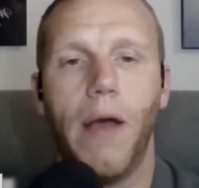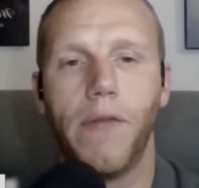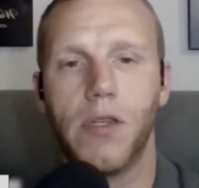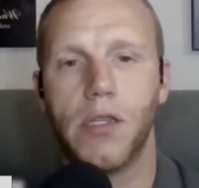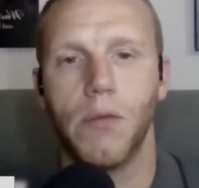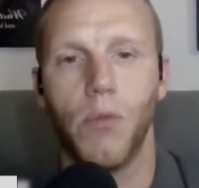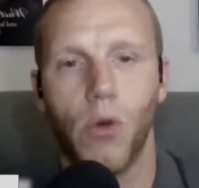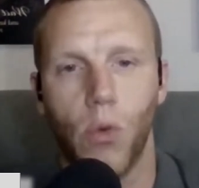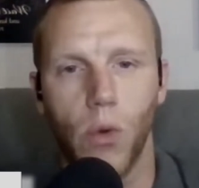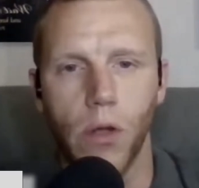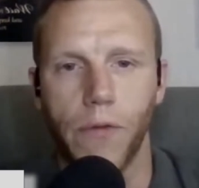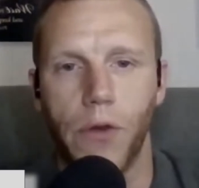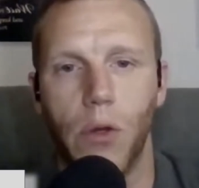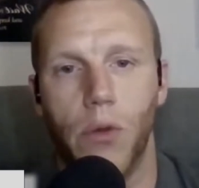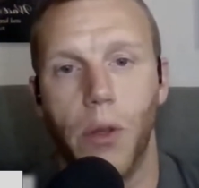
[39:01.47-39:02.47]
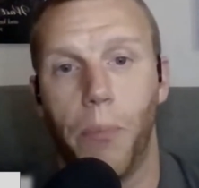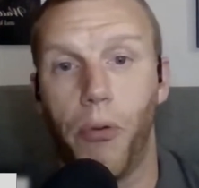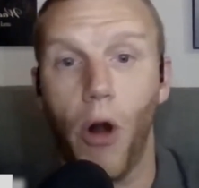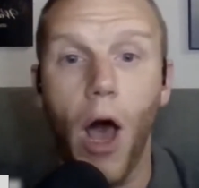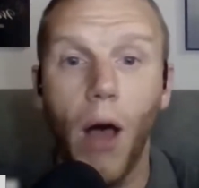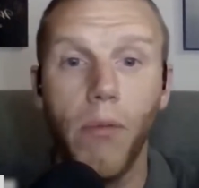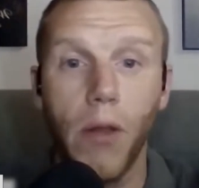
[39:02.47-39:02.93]
you have a similar worldview. The
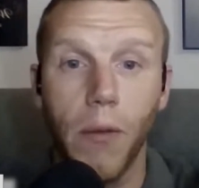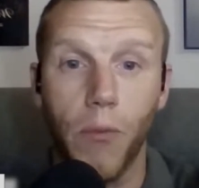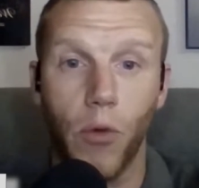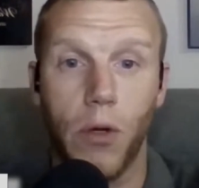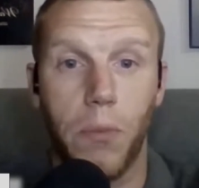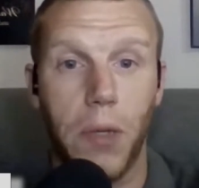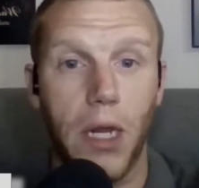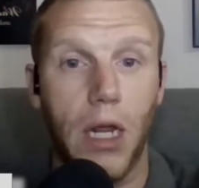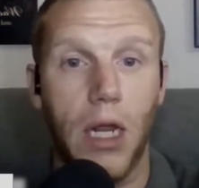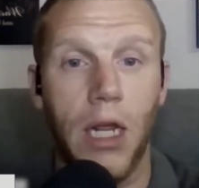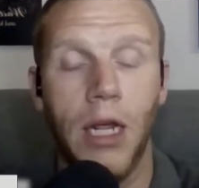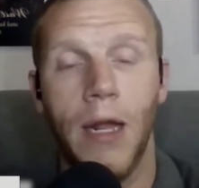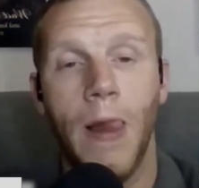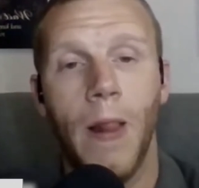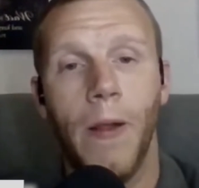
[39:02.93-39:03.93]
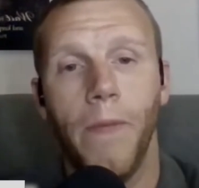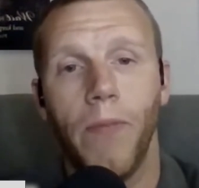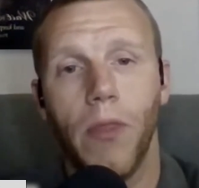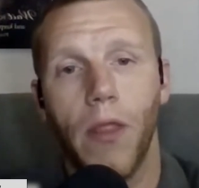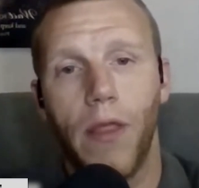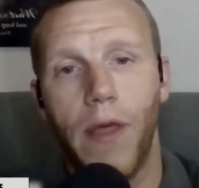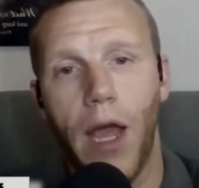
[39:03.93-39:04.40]
problem would be
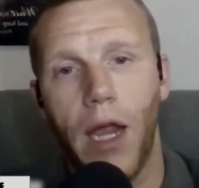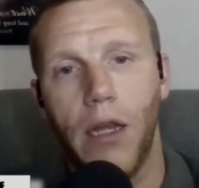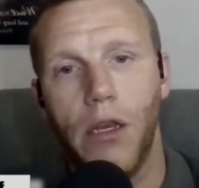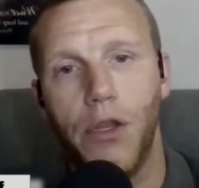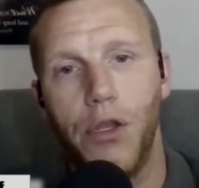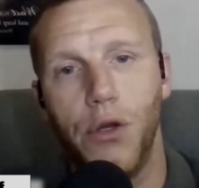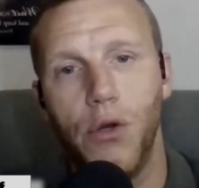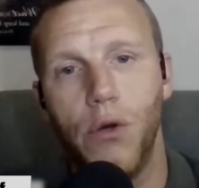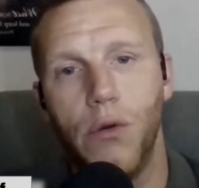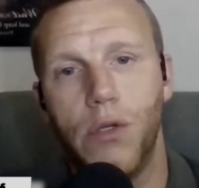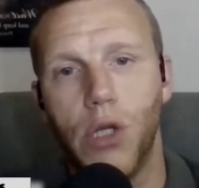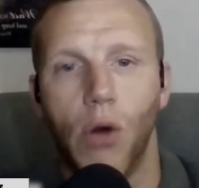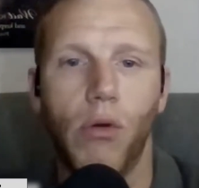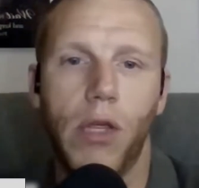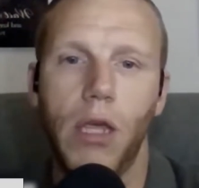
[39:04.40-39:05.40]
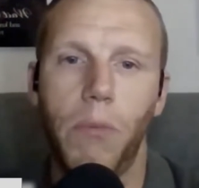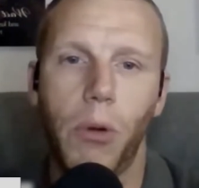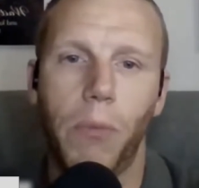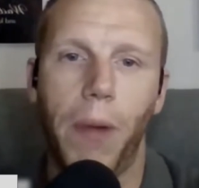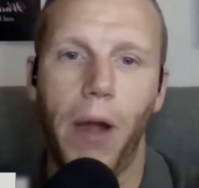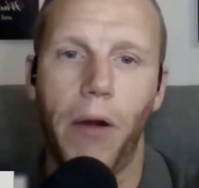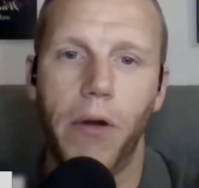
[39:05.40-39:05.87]
that you don't keep
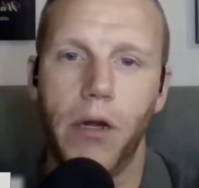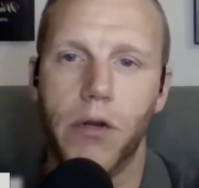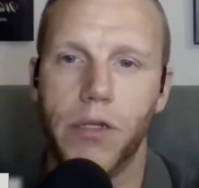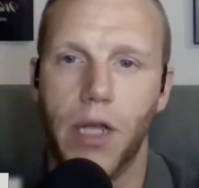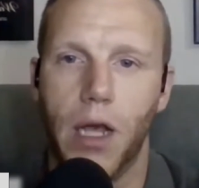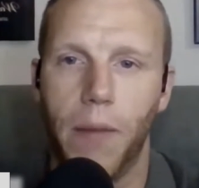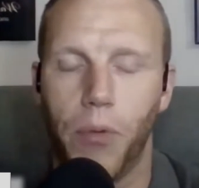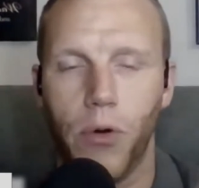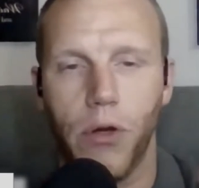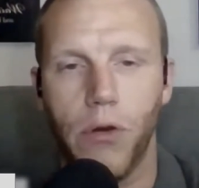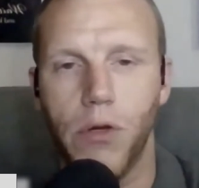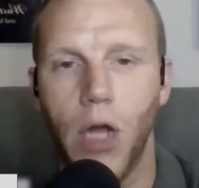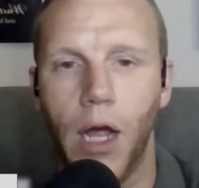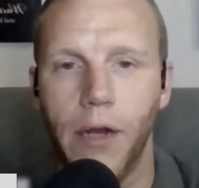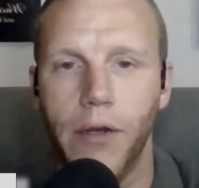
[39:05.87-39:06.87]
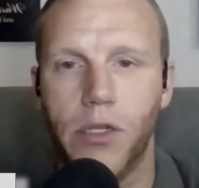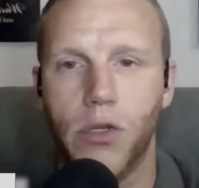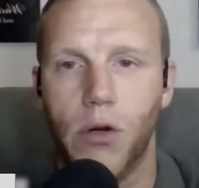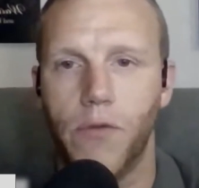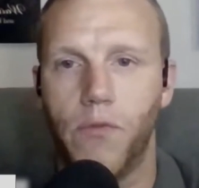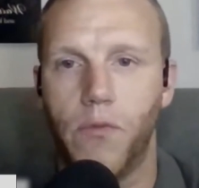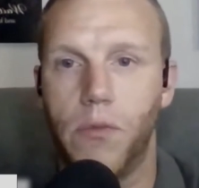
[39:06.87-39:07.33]
your barriers up or you're not
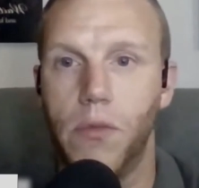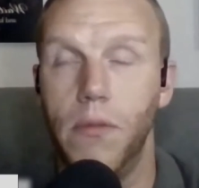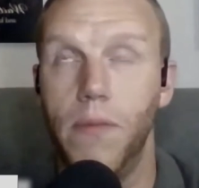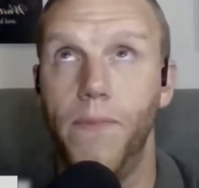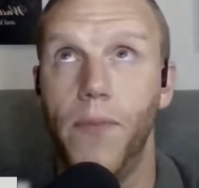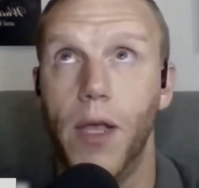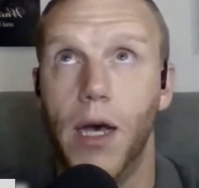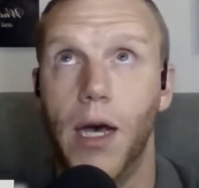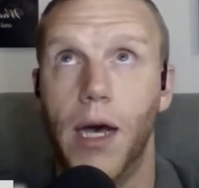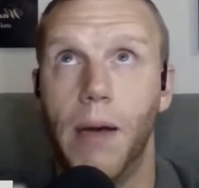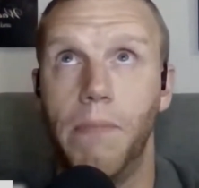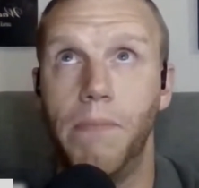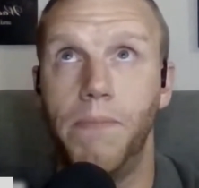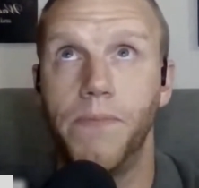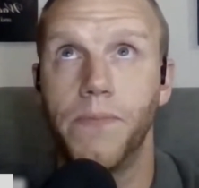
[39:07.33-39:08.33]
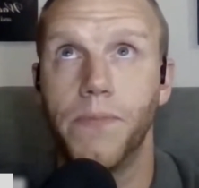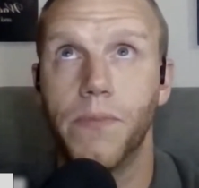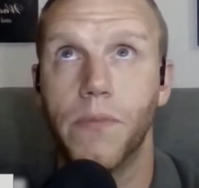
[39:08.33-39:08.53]
sort of um,